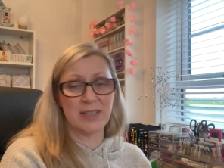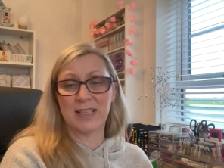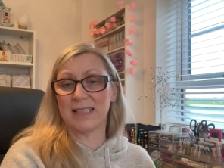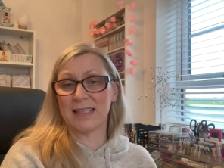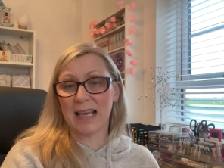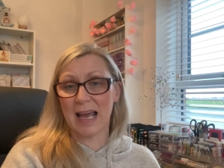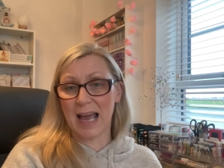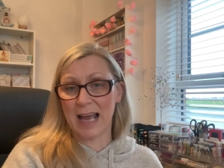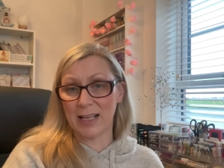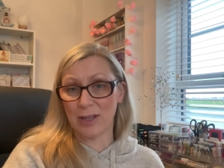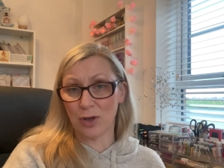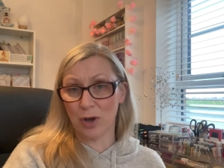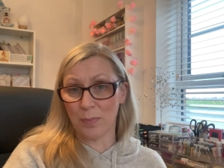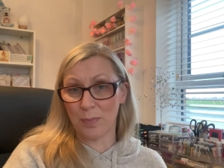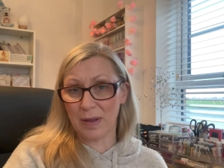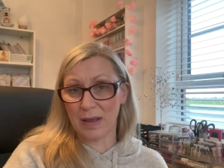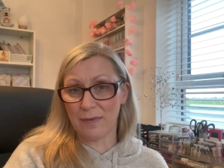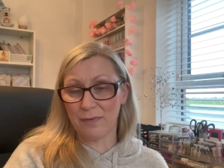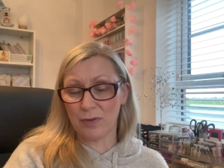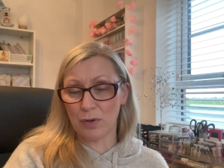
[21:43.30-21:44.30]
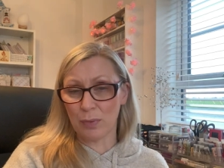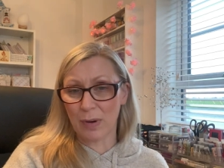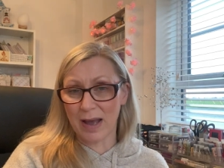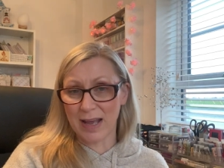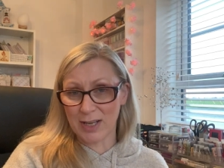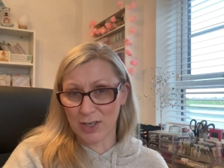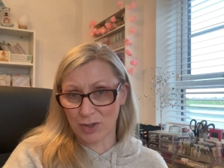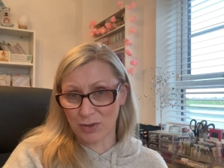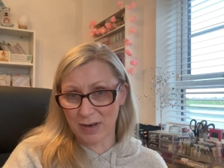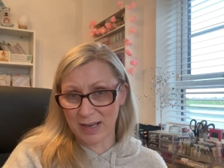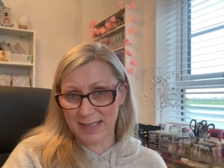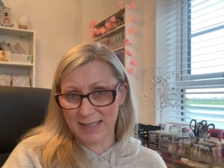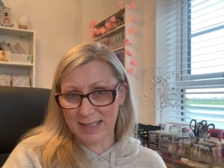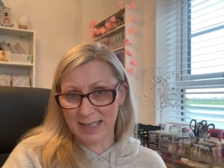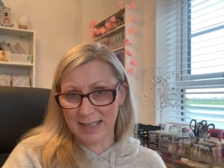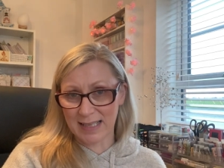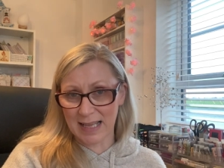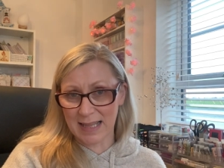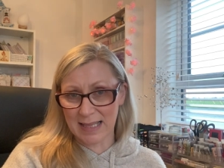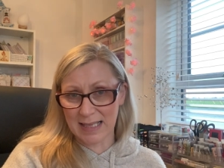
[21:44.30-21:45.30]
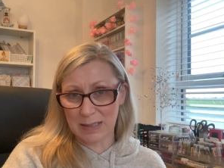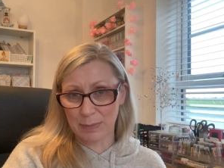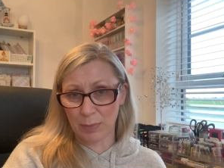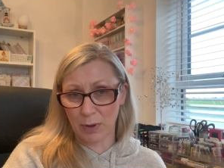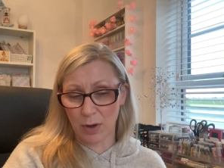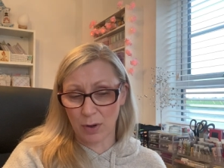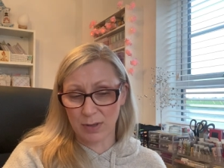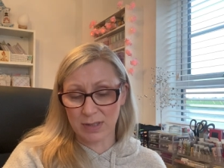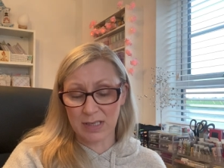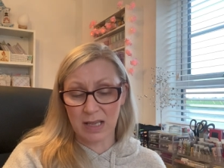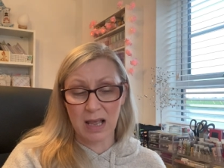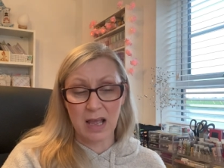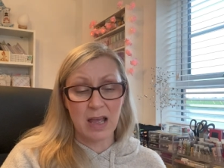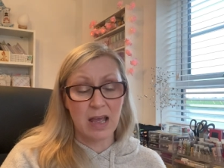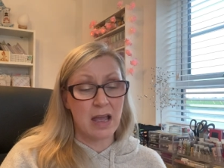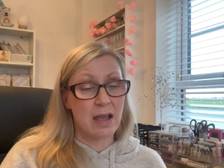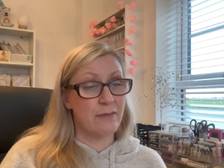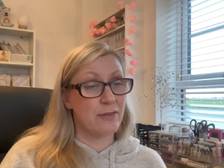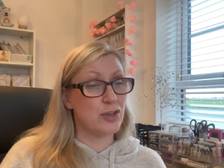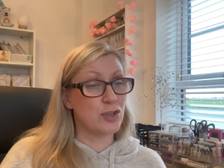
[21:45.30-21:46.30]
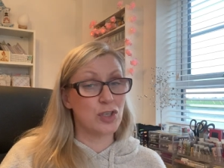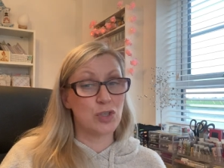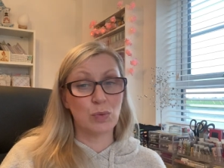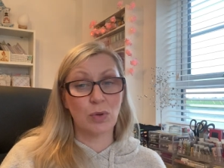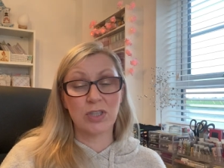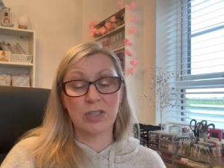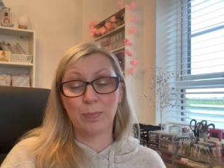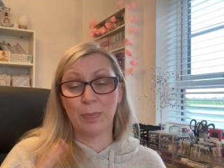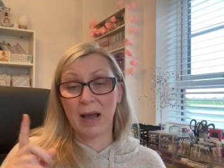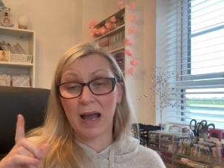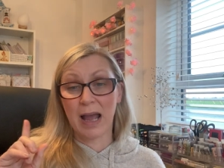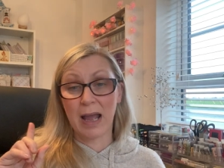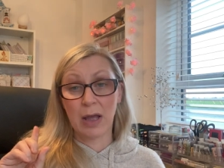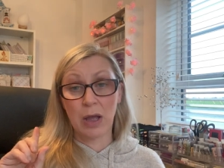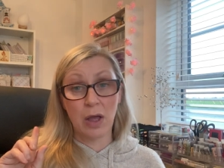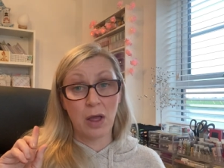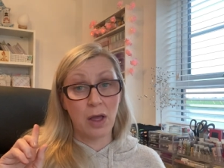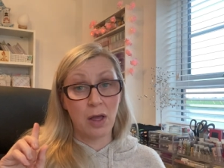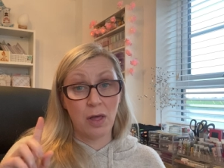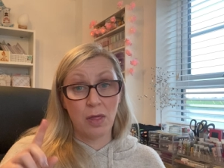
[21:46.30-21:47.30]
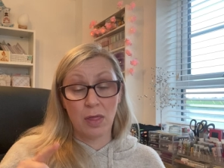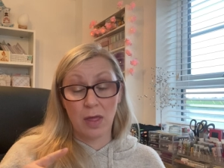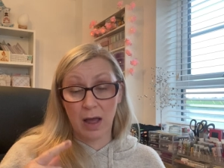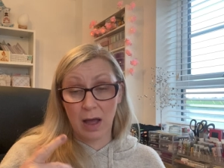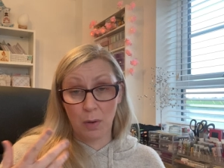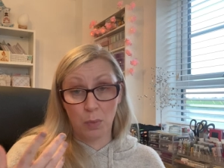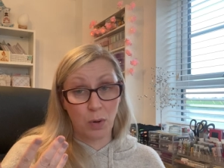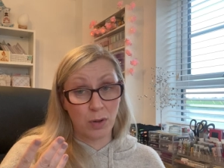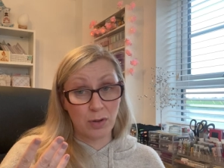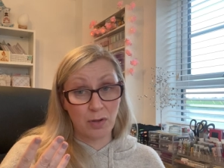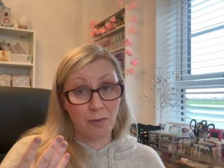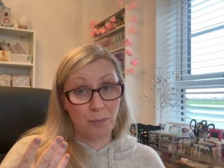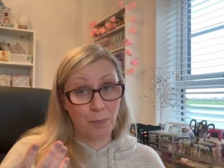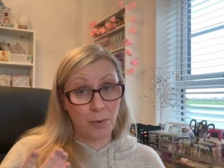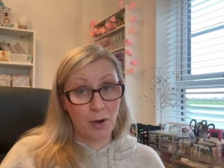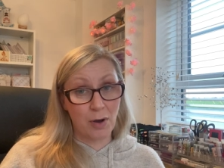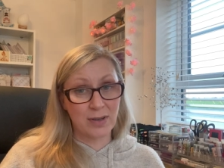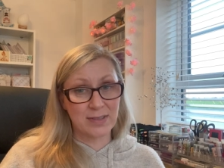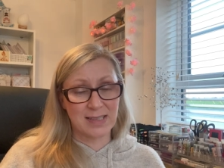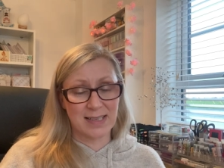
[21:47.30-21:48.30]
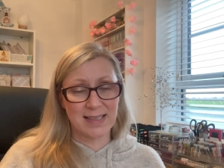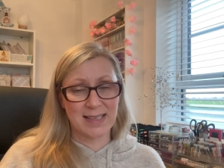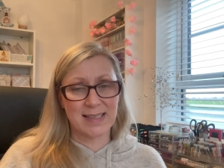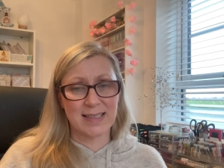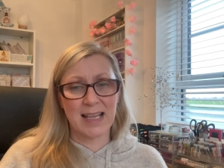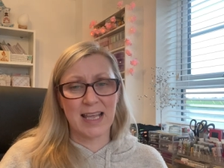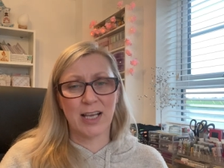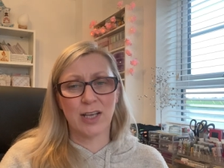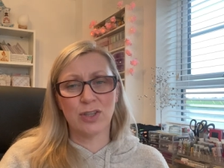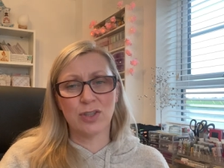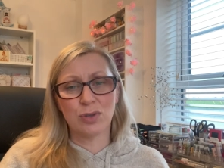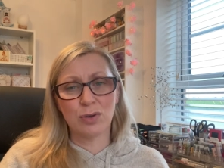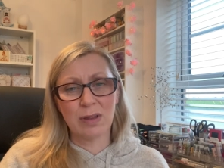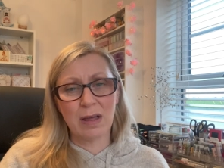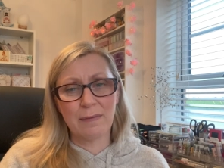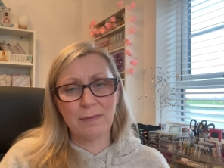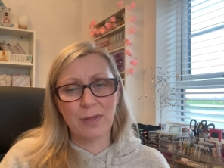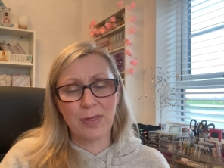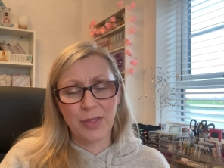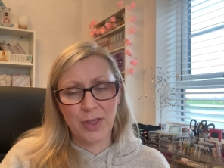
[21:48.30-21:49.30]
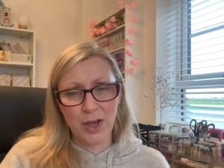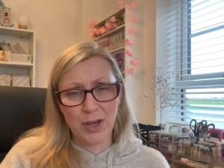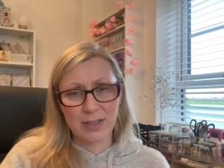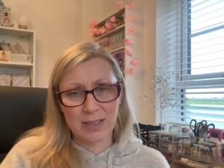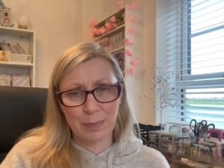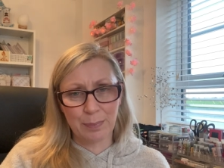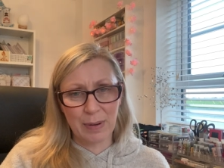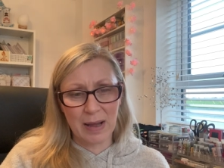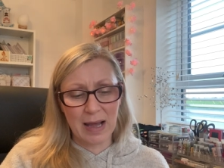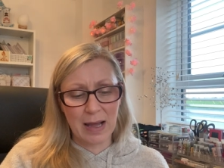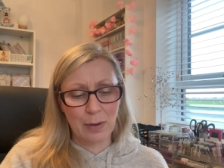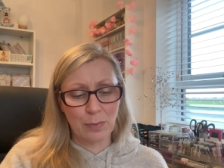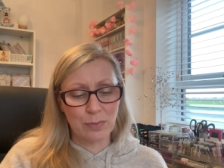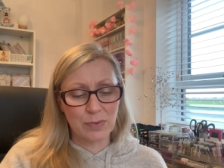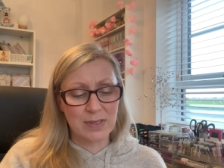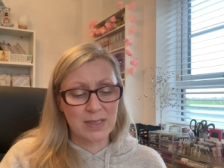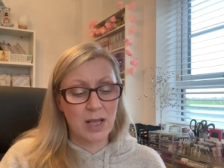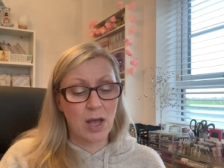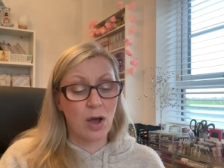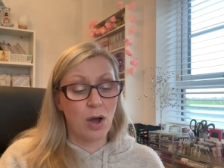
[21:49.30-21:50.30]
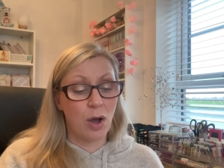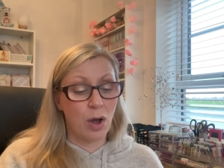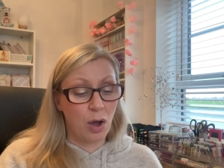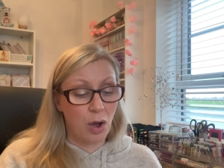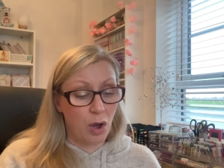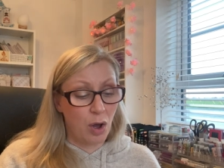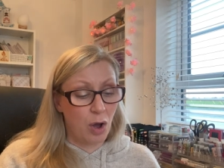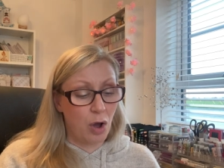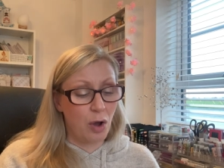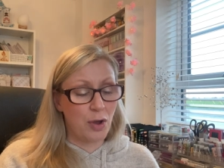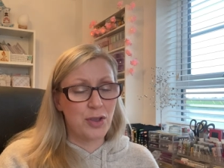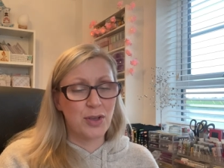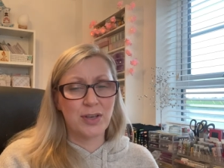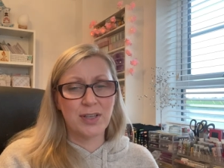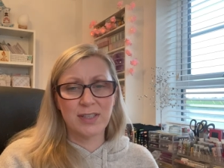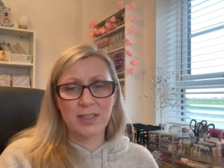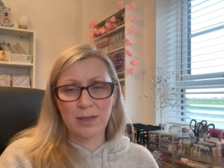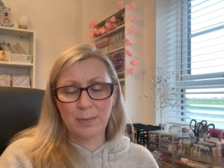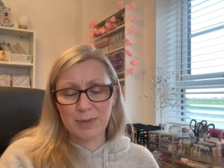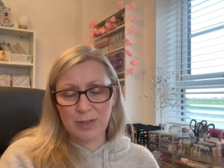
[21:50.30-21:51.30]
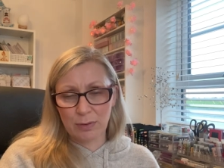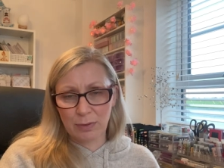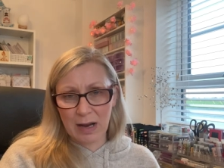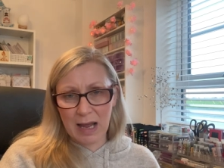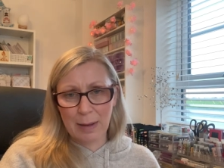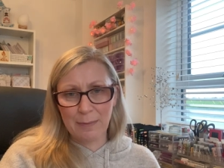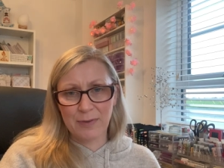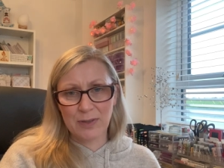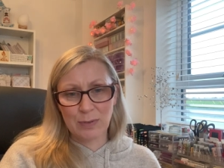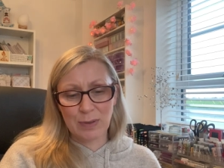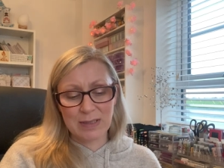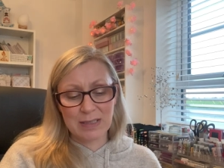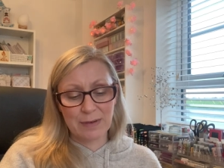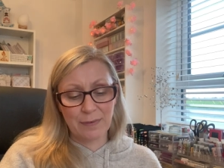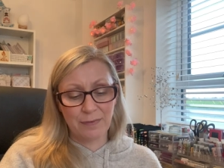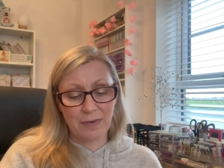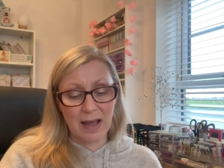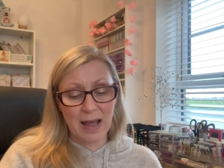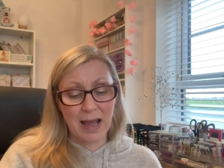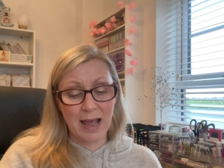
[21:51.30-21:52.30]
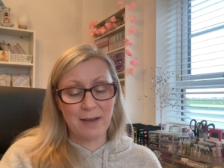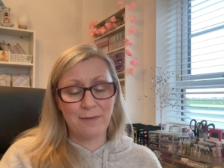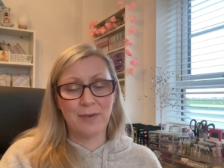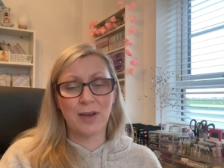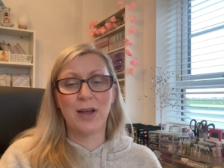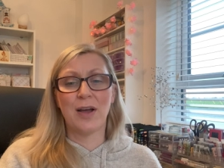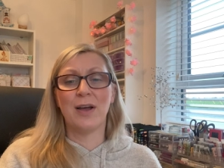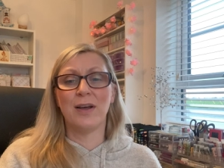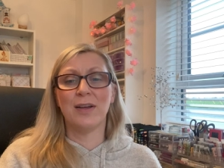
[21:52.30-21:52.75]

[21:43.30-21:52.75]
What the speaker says: to sign up if you are interested in this box. If you just want to buy a one-off box, as I say, you can do that for £30. Or you can subscribe for £25,